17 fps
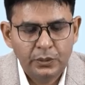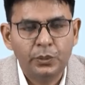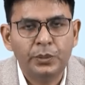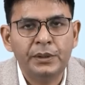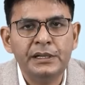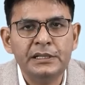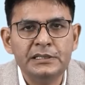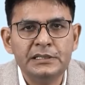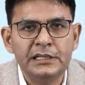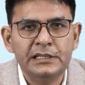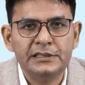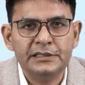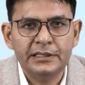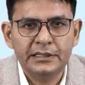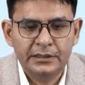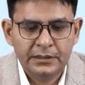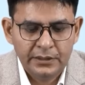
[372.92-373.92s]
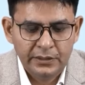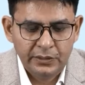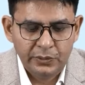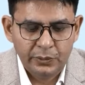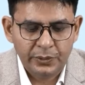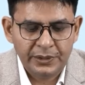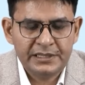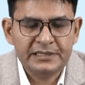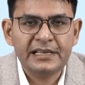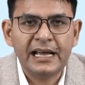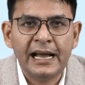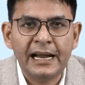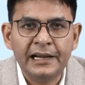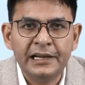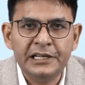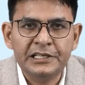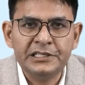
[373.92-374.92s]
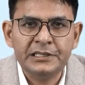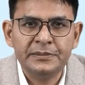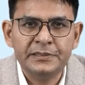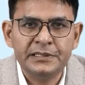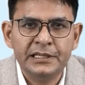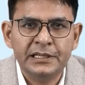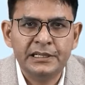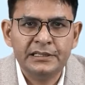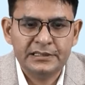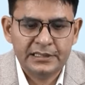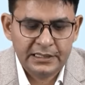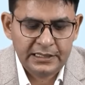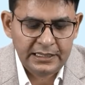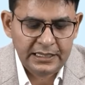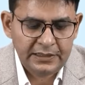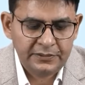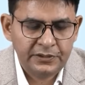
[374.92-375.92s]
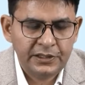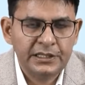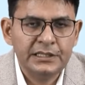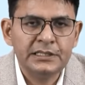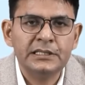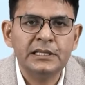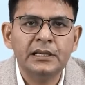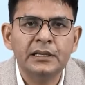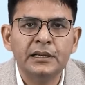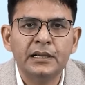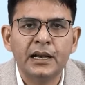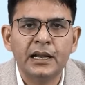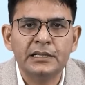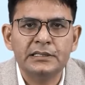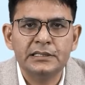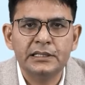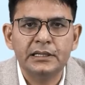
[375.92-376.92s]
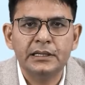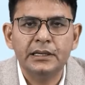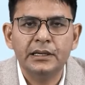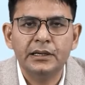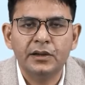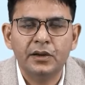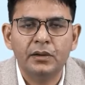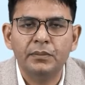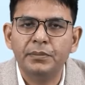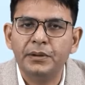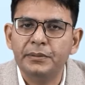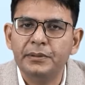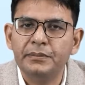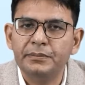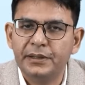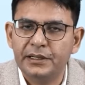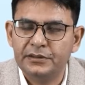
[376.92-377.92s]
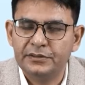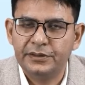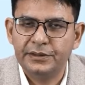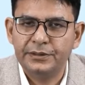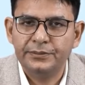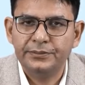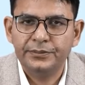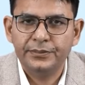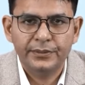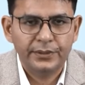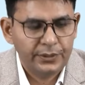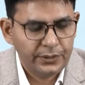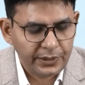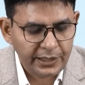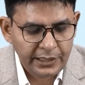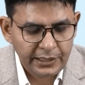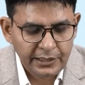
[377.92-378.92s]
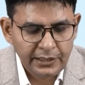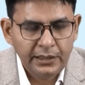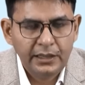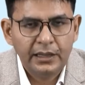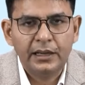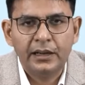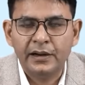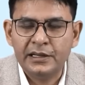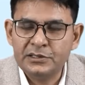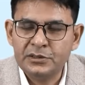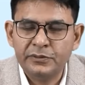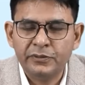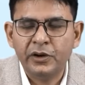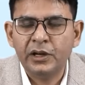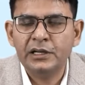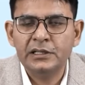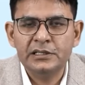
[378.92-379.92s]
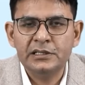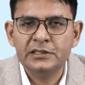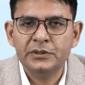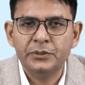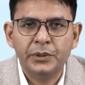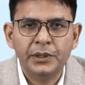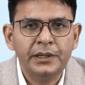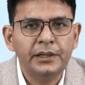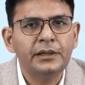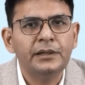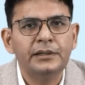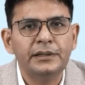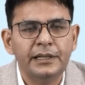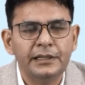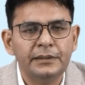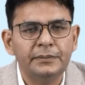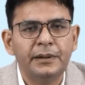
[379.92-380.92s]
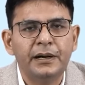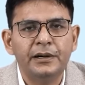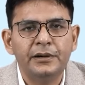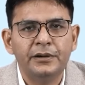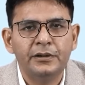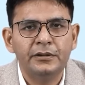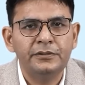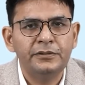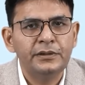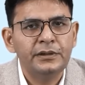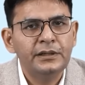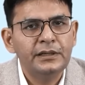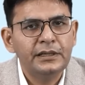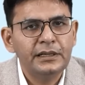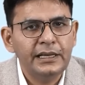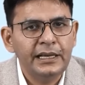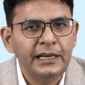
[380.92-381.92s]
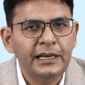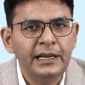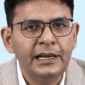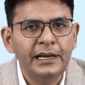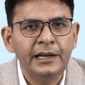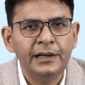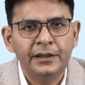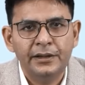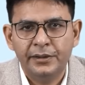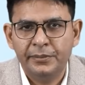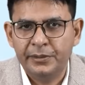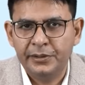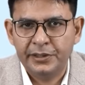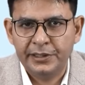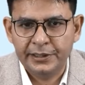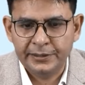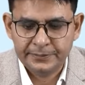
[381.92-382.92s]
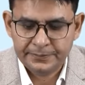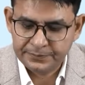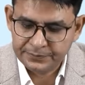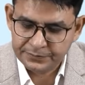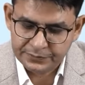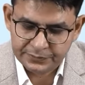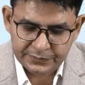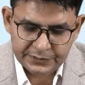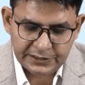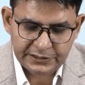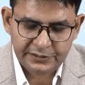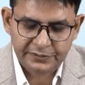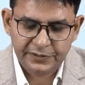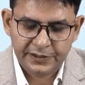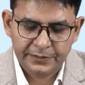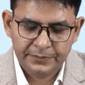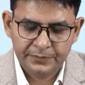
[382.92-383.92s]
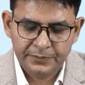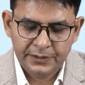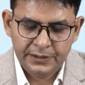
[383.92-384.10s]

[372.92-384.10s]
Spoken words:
one is T cell, one is antigen presenting cell, and one is classical complement pathway. Okay. Rest of all others are what? They're the part of innate immunity. Is it fine?